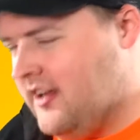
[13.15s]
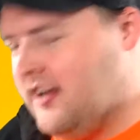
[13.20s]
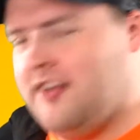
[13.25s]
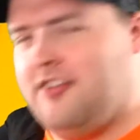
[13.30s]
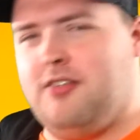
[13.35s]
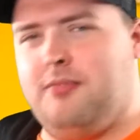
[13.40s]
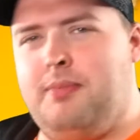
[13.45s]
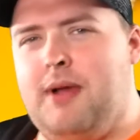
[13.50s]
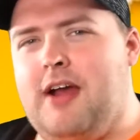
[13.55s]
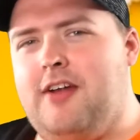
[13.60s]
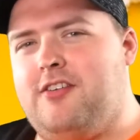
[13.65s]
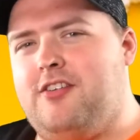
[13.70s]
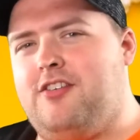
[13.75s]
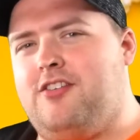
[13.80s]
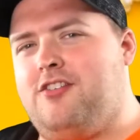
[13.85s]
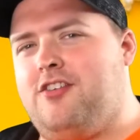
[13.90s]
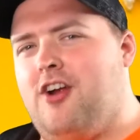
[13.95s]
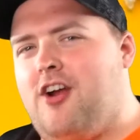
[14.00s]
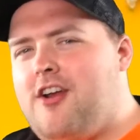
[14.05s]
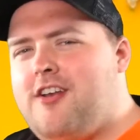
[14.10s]
and is about to
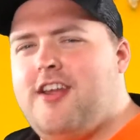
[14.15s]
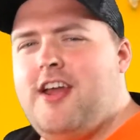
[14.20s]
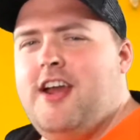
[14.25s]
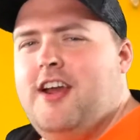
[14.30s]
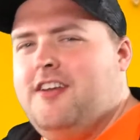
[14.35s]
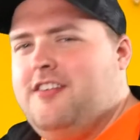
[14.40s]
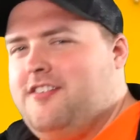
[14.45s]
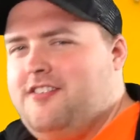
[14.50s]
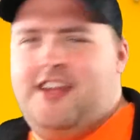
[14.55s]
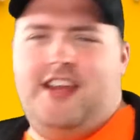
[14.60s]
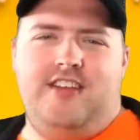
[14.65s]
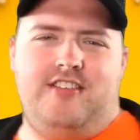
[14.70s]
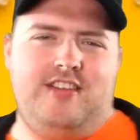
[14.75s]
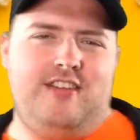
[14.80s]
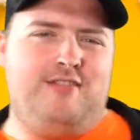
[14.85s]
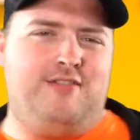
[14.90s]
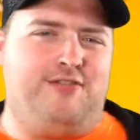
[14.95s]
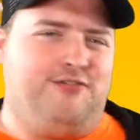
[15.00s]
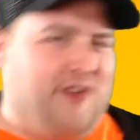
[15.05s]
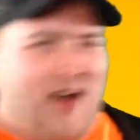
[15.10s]
start
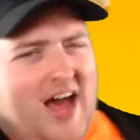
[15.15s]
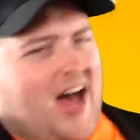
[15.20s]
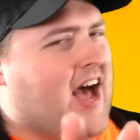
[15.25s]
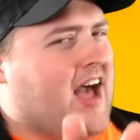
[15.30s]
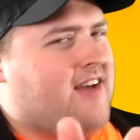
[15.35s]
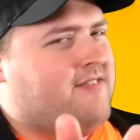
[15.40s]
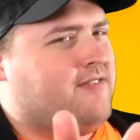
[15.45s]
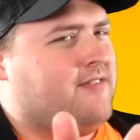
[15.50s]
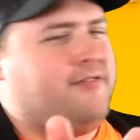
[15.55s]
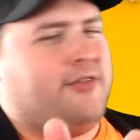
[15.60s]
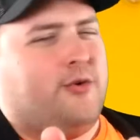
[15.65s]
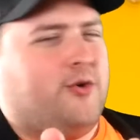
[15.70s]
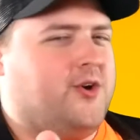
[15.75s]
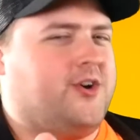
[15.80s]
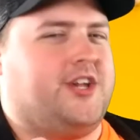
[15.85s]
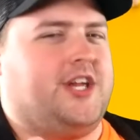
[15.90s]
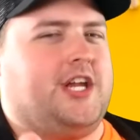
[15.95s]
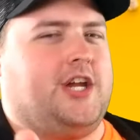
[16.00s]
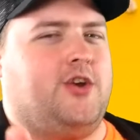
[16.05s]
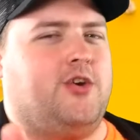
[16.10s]
Season five of The
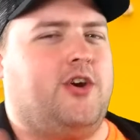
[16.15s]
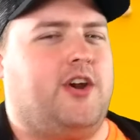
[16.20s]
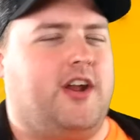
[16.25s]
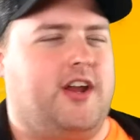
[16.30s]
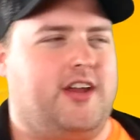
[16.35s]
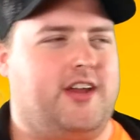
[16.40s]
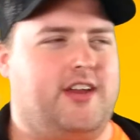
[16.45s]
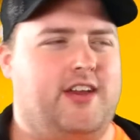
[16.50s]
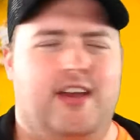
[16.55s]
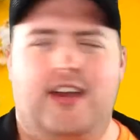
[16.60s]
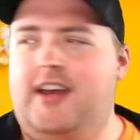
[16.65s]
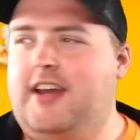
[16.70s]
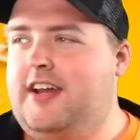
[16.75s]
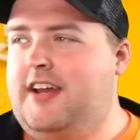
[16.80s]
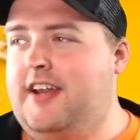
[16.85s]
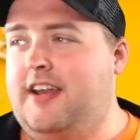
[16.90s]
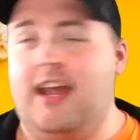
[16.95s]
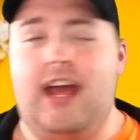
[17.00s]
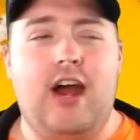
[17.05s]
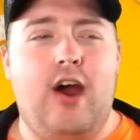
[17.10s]
Rookie Critic.
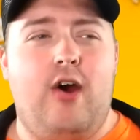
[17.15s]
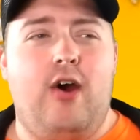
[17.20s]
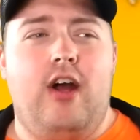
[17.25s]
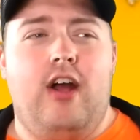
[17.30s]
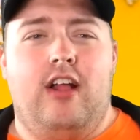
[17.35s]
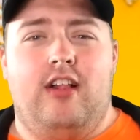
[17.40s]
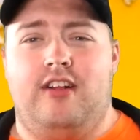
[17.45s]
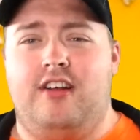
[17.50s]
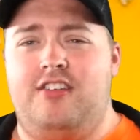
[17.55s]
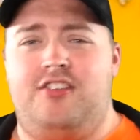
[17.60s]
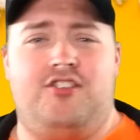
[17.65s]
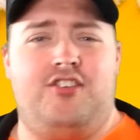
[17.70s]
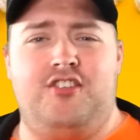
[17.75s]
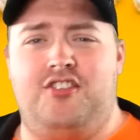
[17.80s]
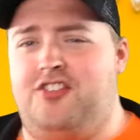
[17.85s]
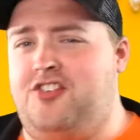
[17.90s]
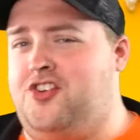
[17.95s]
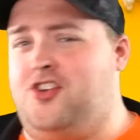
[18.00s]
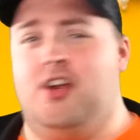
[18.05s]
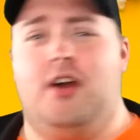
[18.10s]
Now, let's
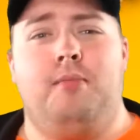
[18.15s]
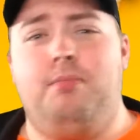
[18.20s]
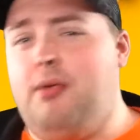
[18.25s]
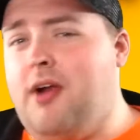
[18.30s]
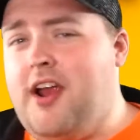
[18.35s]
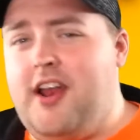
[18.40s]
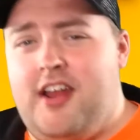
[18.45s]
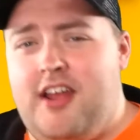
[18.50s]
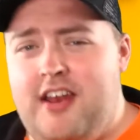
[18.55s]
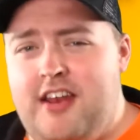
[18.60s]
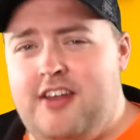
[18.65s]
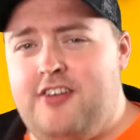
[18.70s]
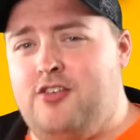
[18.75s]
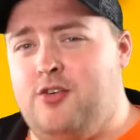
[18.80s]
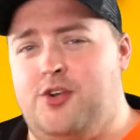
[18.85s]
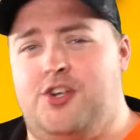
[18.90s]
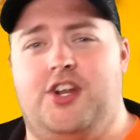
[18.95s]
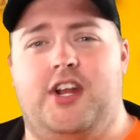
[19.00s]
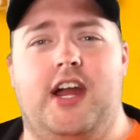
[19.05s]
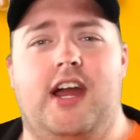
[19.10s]
just jump right in to
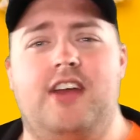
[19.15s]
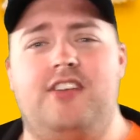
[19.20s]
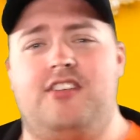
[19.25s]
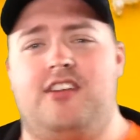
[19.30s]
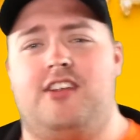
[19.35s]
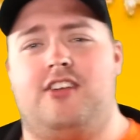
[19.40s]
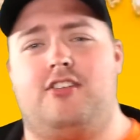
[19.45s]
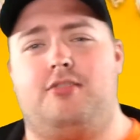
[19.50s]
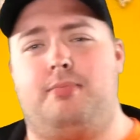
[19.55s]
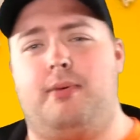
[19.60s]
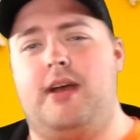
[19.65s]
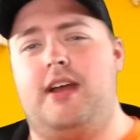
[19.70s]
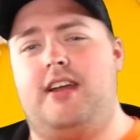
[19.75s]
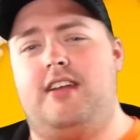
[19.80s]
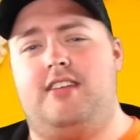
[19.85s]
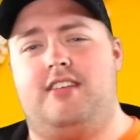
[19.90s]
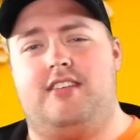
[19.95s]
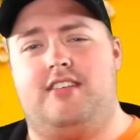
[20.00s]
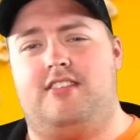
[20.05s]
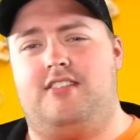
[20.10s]
what you guys can
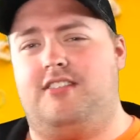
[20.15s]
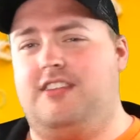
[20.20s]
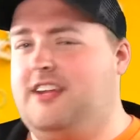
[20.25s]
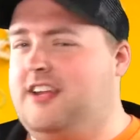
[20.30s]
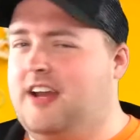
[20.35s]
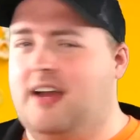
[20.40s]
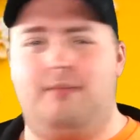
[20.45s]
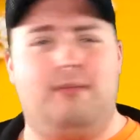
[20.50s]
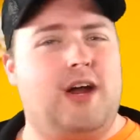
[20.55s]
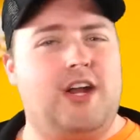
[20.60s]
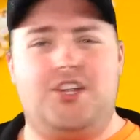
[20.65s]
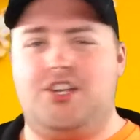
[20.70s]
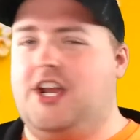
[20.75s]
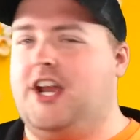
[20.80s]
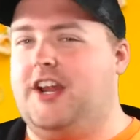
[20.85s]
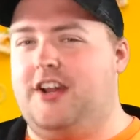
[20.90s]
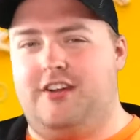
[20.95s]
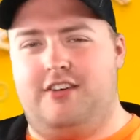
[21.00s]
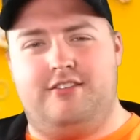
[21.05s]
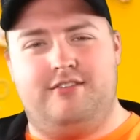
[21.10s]
expect to see on my
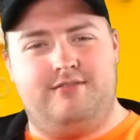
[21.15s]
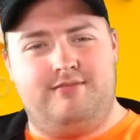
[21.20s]
channel.